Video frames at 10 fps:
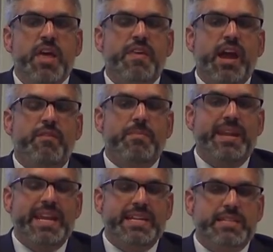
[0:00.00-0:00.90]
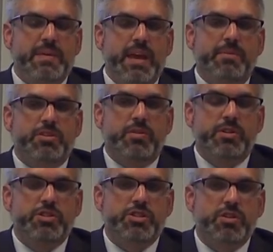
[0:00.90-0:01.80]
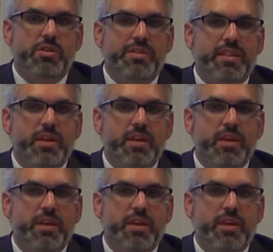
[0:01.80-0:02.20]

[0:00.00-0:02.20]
the government needs to be able to ensure that